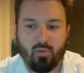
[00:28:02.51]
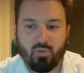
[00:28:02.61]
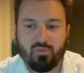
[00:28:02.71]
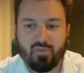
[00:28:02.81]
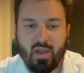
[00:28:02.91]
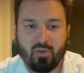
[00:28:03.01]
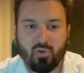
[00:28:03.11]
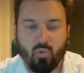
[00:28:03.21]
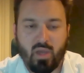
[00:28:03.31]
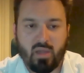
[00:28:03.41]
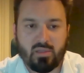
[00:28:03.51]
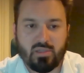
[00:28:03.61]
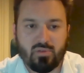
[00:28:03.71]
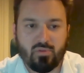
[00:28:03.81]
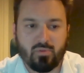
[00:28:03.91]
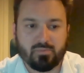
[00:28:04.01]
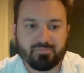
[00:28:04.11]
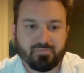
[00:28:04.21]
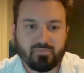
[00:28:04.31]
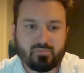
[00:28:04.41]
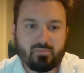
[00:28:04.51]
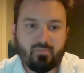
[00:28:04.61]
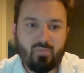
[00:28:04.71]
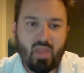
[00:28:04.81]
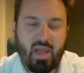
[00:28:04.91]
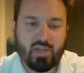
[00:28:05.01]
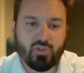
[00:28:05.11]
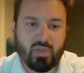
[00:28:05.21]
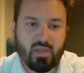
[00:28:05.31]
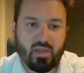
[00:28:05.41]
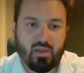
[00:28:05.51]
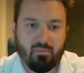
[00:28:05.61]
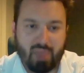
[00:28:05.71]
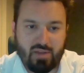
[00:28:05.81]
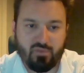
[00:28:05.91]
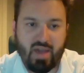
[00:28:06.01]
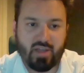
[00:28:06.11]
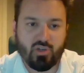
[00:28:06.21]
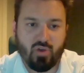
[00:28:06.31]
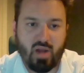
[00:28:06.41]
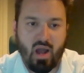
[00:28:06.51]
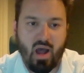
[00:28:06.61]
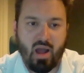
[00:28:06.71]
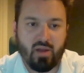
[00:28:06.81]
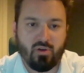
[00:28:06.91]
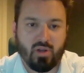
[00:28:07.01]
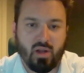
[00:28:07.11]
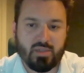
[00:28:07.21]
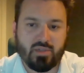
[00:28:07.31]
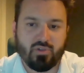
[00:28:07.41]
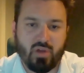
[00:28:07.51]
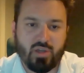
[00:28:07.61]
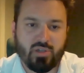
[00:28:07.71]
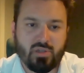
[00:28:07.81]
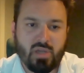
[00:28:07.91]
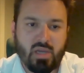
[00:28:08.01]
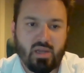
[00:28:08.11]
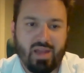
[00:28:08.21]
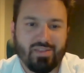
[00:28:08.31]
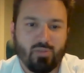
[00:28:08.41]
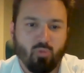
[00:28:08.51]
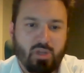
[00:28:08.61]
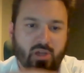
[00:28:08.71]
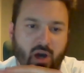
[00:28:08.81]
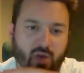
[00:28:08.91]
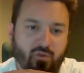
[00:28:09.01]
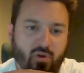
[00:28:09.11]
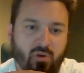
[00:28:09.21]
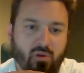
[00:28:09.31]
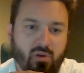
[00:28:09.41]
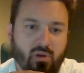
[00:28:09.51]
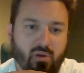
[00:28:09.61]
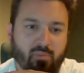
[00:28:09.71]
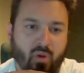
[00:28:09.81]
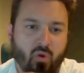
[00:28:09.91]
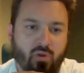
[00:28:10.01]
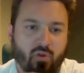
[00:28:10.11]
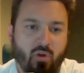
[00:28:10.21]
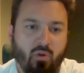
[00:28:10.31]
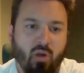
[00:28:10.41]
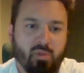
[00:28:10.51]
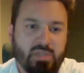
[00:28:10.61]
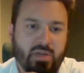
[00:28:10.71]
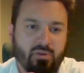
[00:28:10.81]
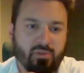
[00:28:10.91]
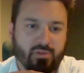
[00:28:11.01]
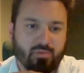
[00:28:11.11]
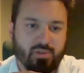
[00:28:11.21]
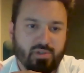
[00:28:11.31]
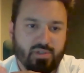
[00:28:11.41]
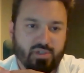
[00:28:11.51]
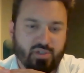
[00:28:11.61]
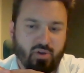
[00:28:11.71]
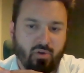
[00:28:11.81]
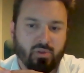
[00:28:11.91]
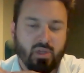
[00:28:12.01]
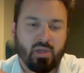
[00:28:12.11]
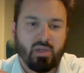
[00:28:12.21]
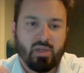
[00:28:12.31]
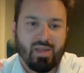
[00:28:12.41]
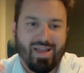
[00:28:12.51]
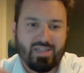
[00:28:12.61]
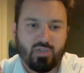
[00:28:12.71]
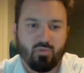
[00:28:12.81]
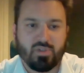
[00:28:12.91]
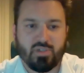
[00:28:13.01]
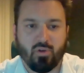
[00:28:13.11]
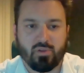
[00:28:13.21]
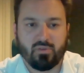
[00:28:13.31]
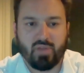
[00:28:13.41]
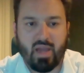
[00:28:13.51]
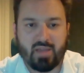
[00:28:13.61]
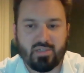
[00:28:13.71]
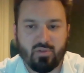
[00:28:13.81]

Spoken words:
We found a way to actually manufacture at a higher concentration and then recover part of our raw materials, which is the salt, as a result of that.